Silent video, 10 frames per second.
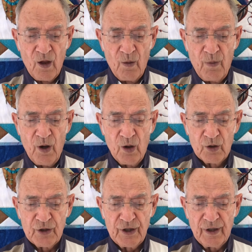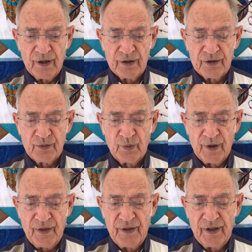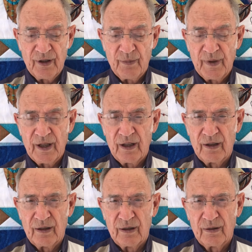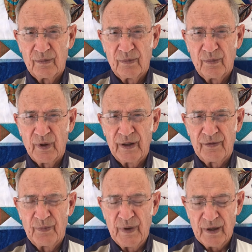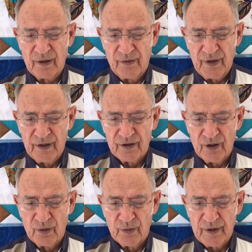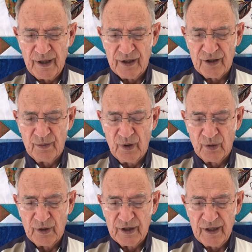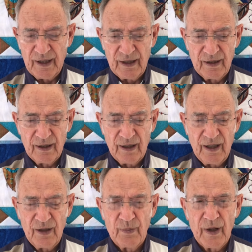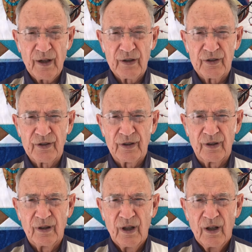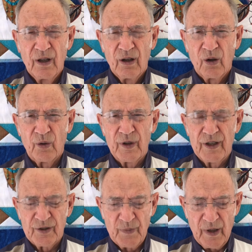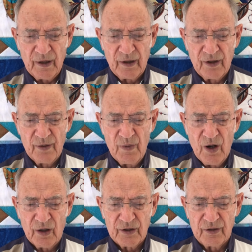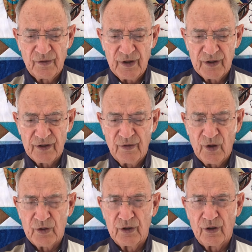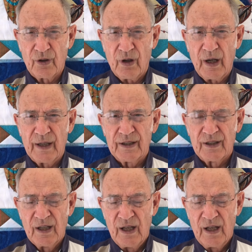Paul shares with them a brief bit of his own testimony, stating that he bears on his body the marks of his devotion to Christ,